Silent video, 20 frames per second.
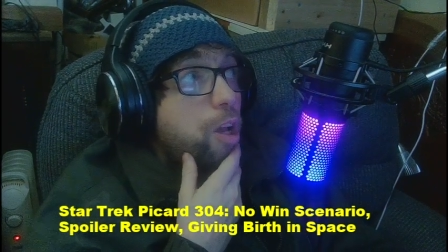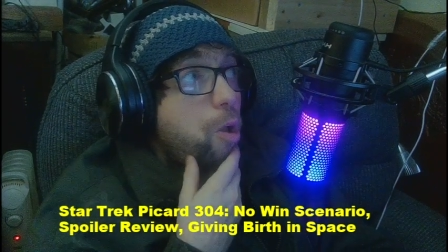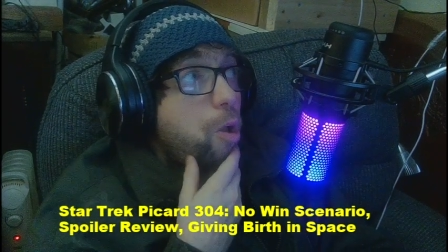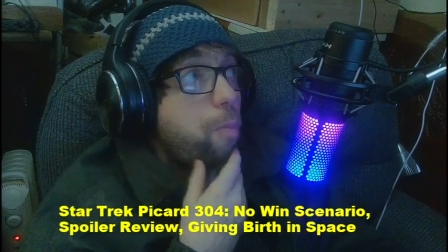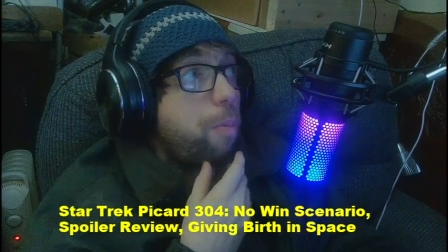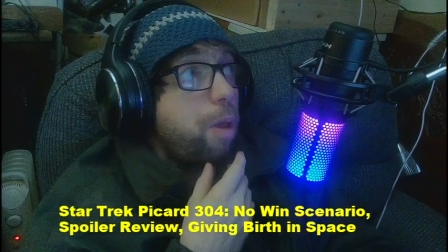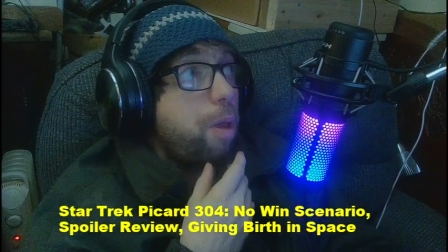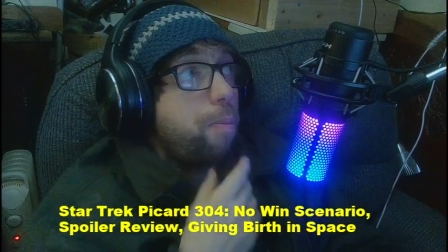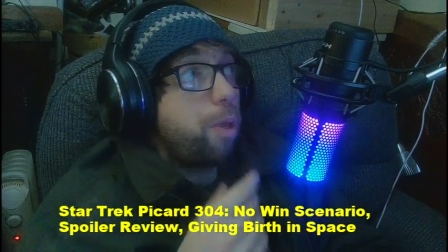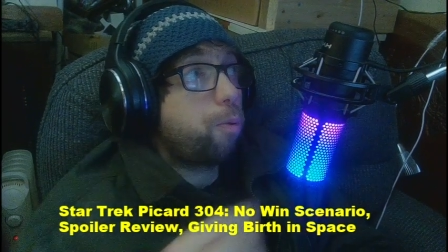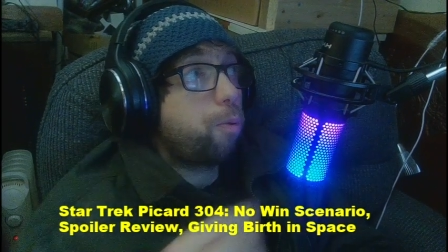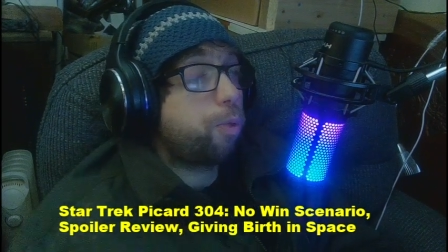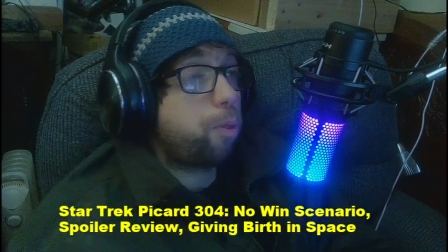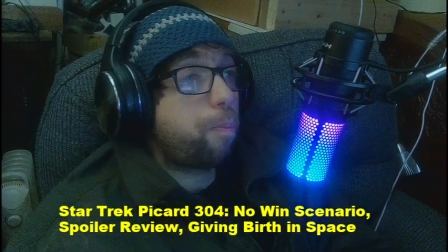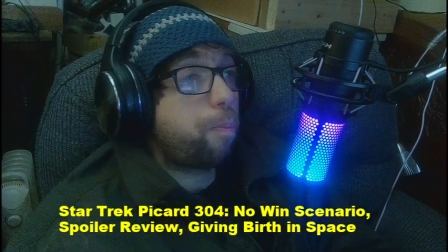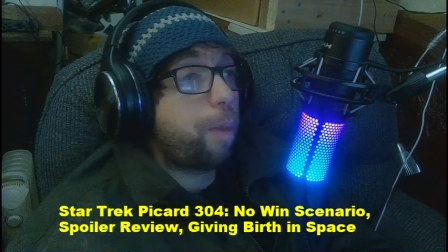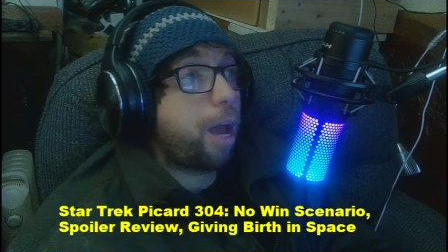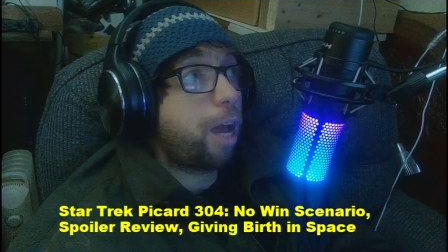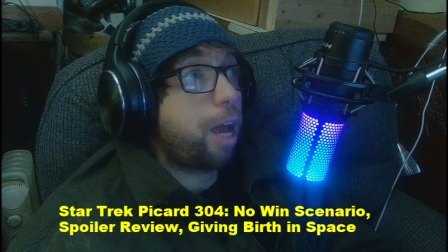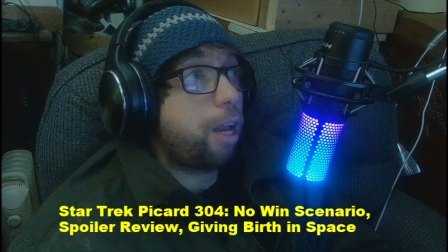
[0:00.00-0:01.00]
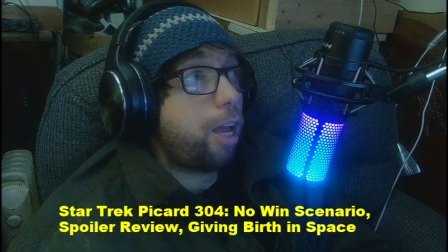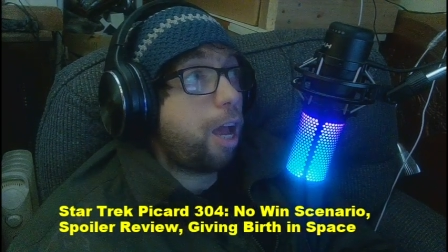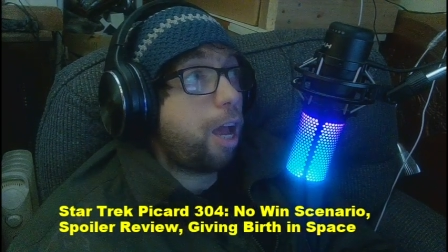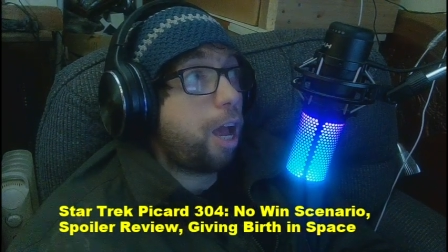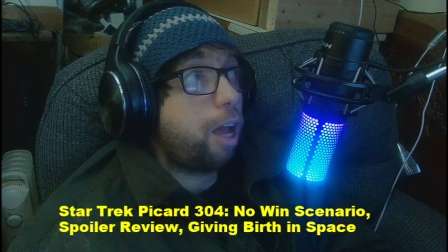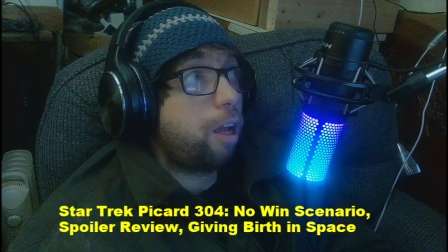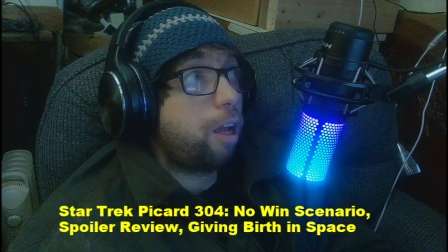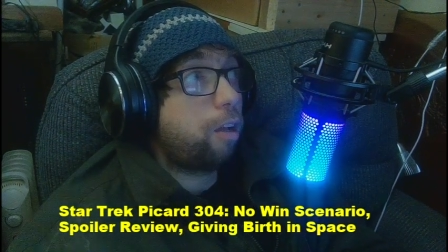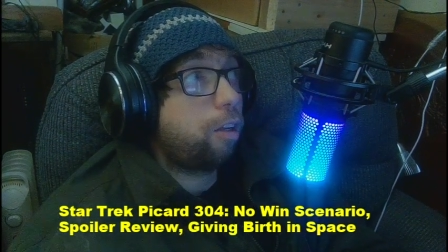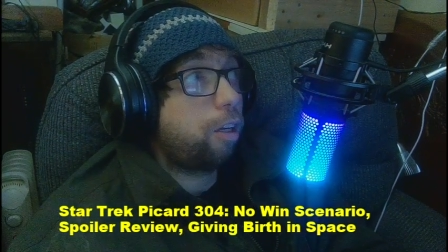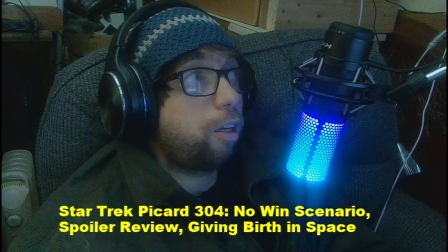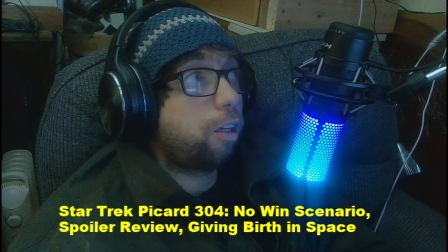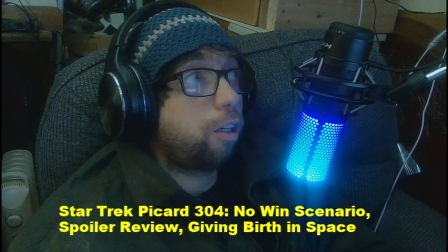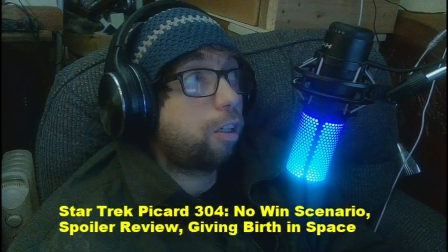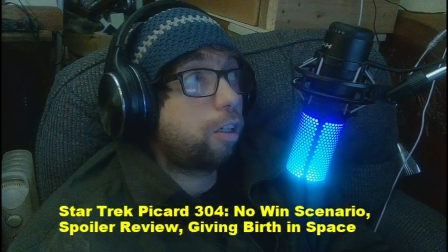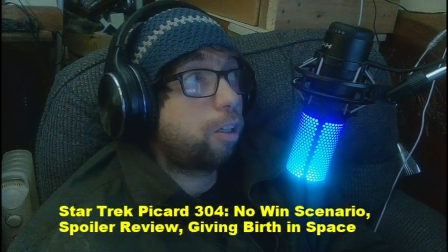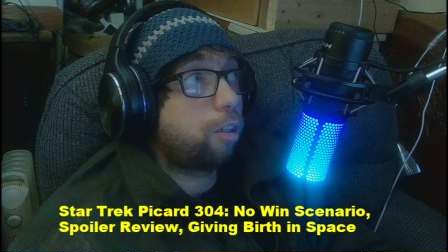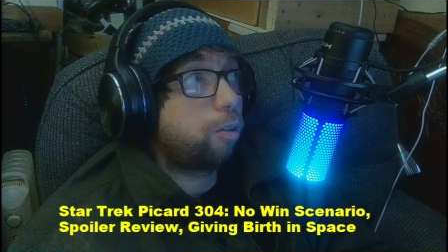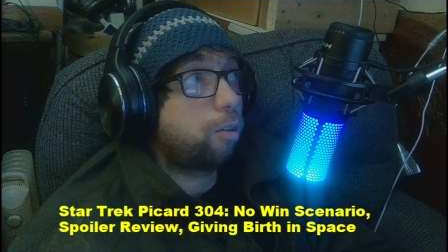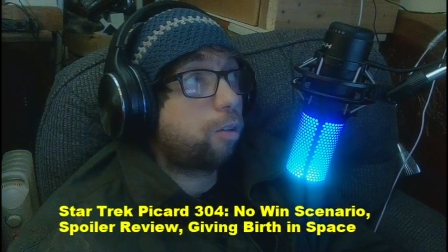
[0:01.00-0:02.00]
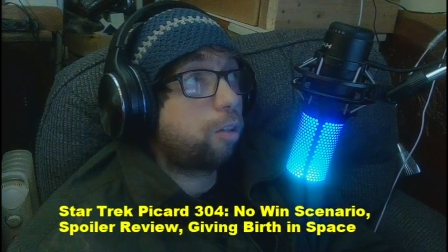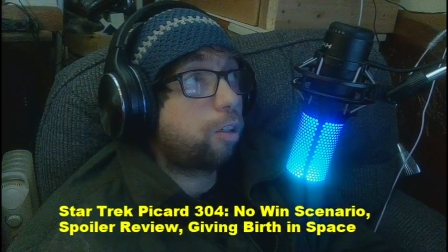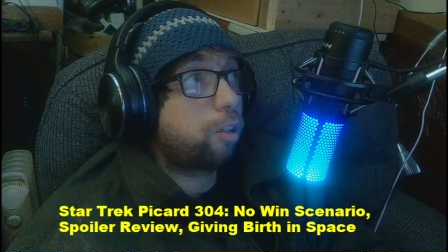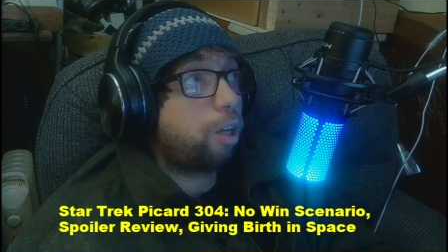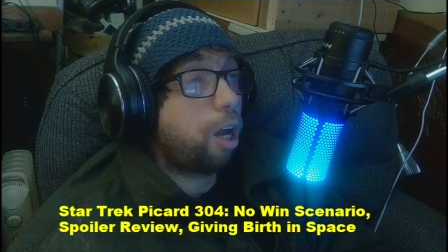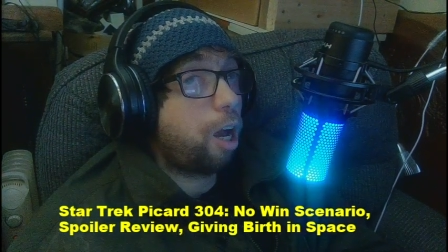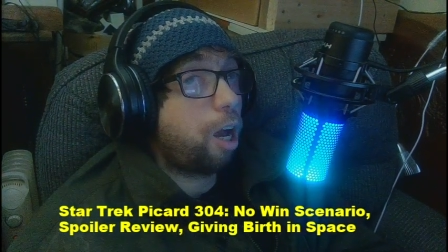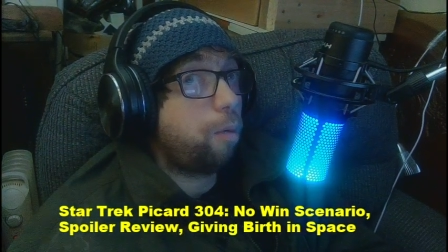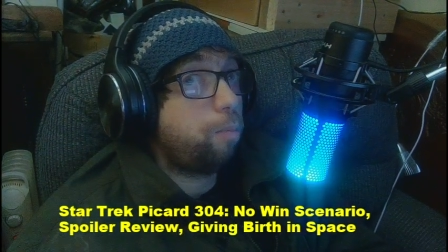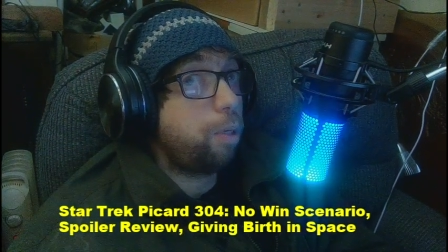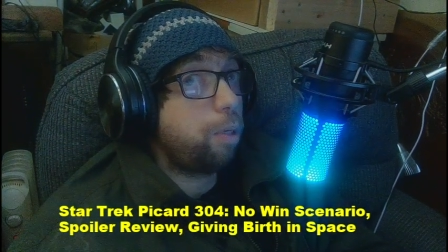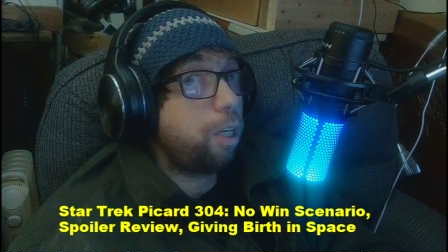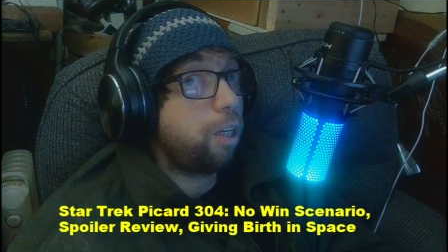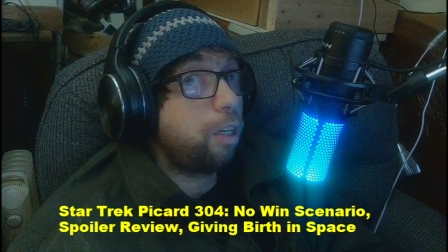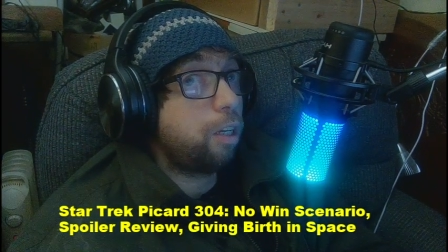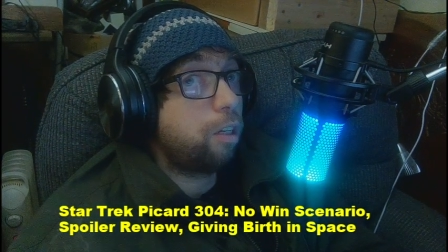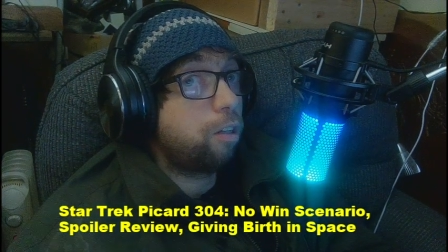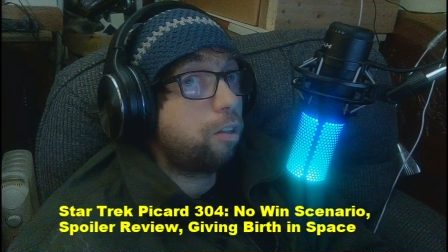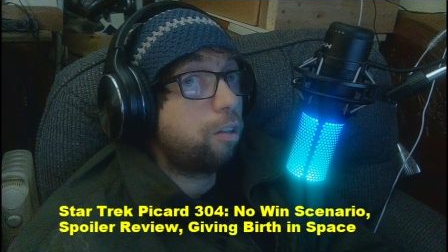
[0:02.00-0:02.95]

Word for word: maybe it was a bad uh, copy